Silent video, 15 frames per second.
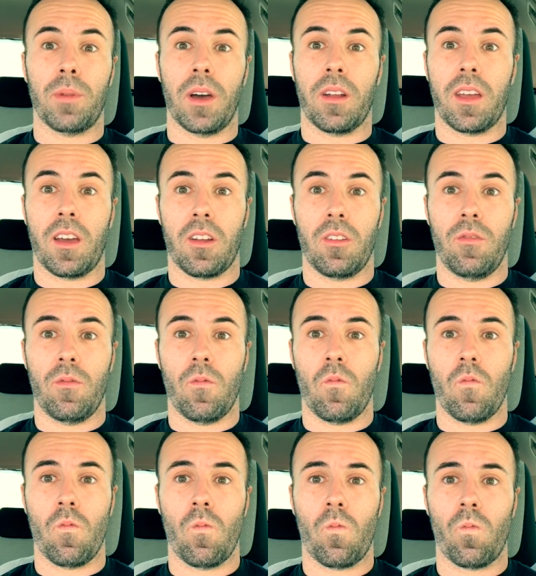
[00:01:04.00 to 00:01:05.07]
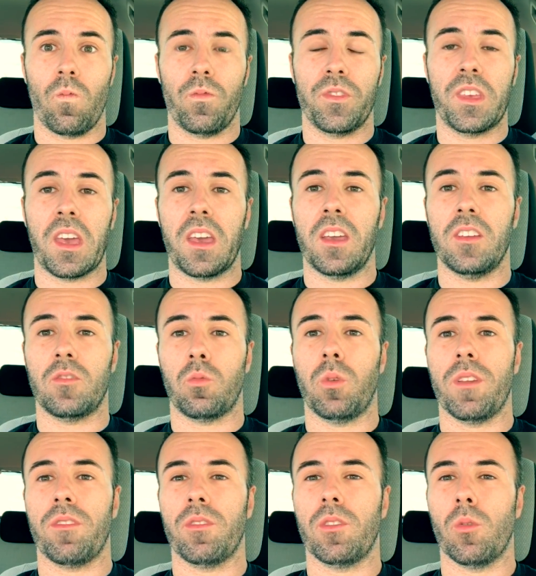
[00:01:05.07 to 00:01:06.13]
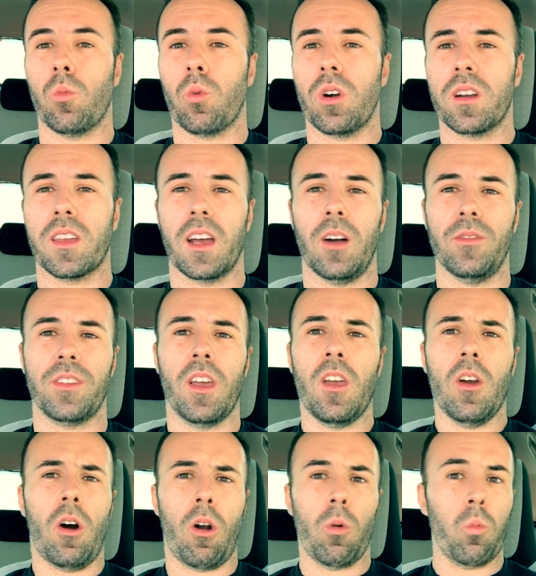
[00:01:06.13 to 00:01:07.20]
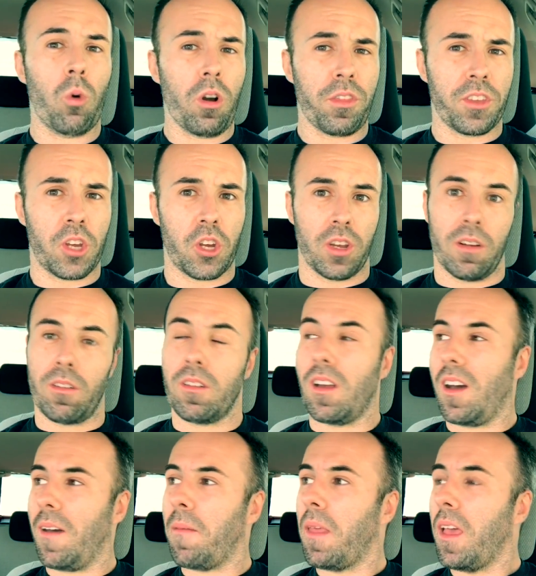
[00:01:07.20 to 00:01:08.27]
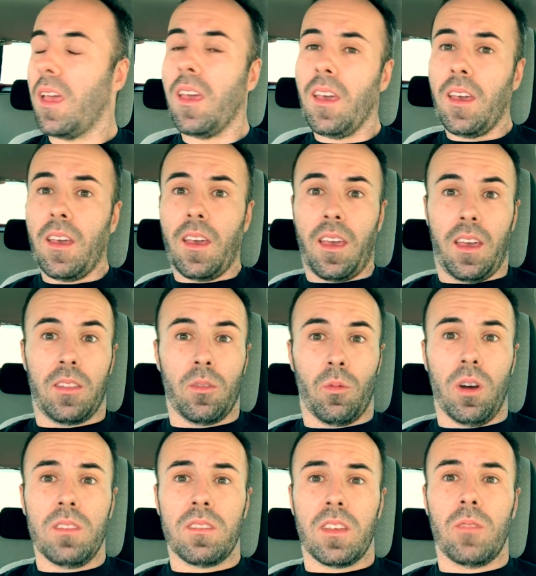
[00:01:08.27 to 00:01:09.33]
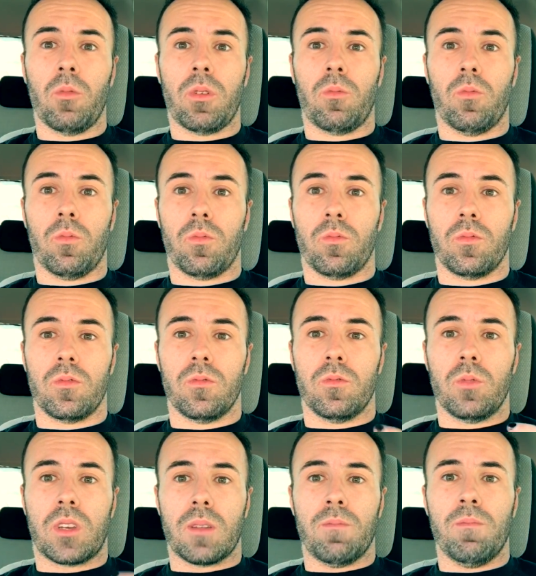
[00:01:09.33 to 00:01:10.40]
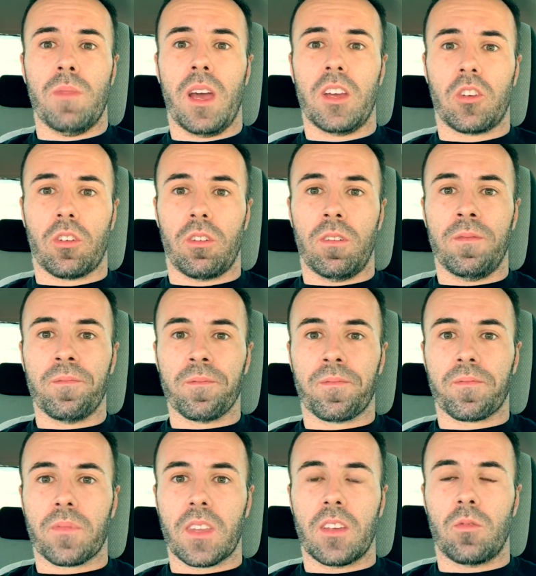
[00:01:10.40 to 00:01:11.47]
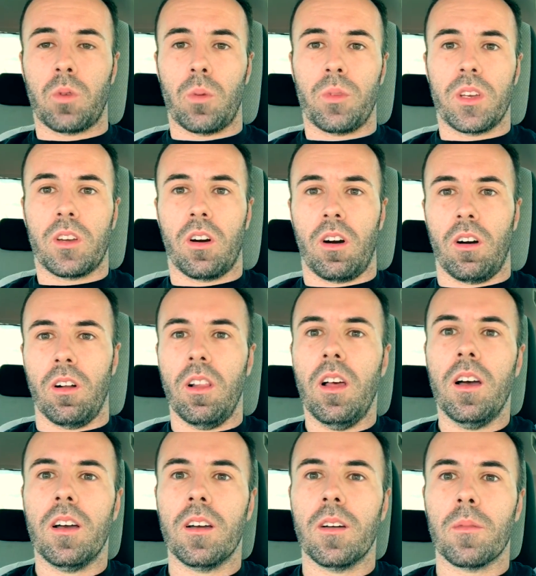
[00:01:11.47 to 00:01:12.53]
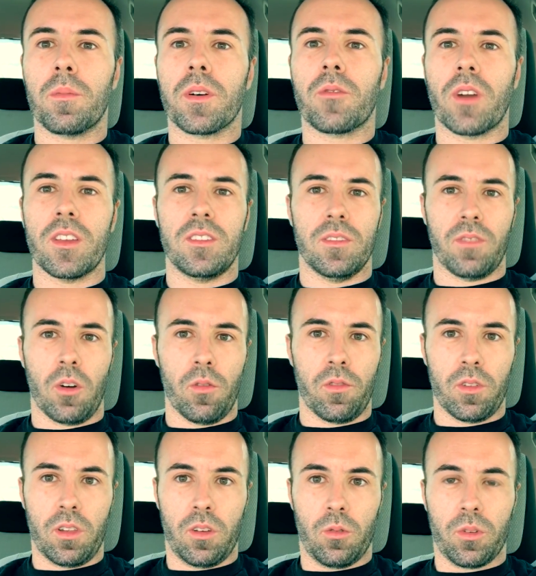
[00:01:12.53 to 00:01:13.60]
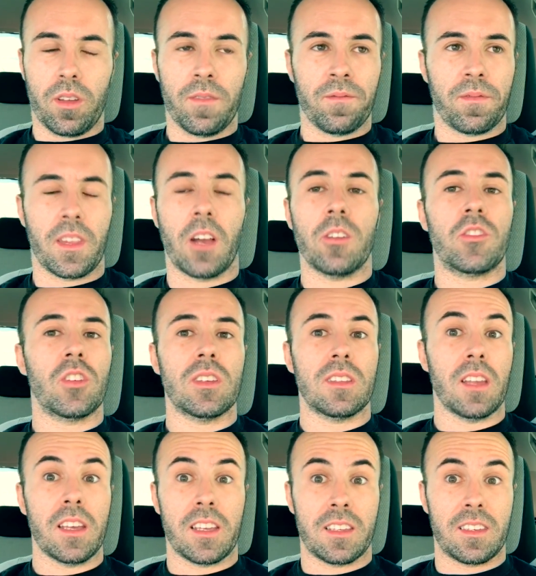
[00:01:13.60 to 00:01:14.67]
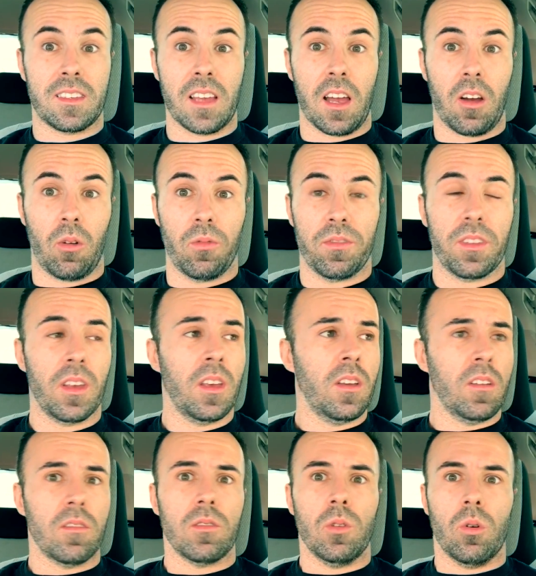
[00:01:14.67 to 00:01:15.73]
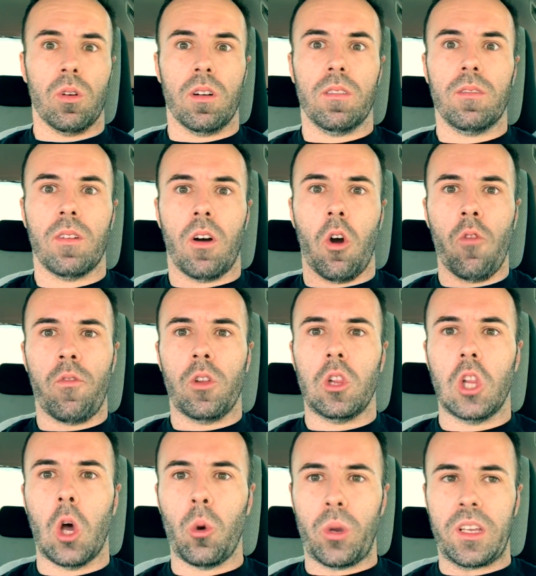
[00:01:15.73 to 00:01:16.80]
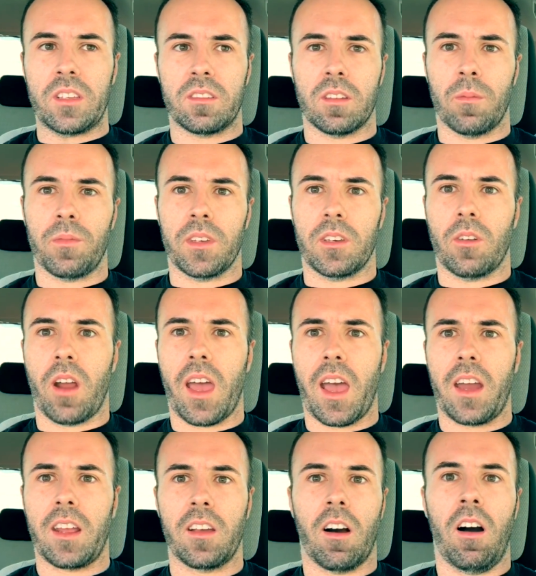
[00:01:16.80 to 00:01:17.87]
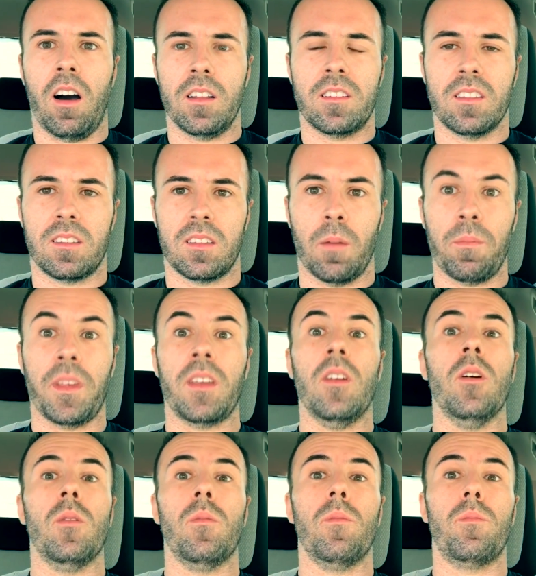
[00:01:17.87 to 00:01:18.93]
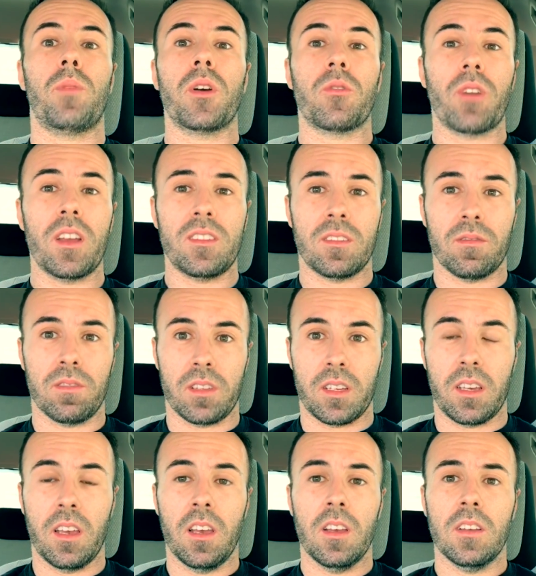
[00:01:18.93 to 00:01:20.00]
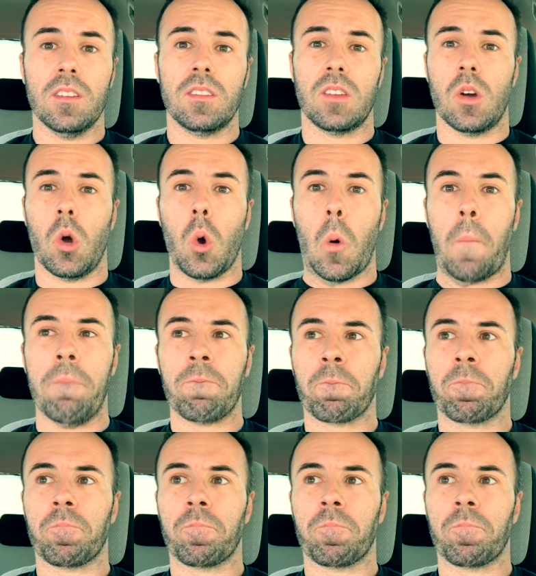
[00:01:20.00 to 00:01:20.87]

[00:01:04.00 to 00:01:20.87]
about how to gauge whether your workouts are worth the shit or not. And the one thing we can measure is what we call progressive overload. Now, it's just like it sounds. You're overloading something, you're adding on to something progressively. So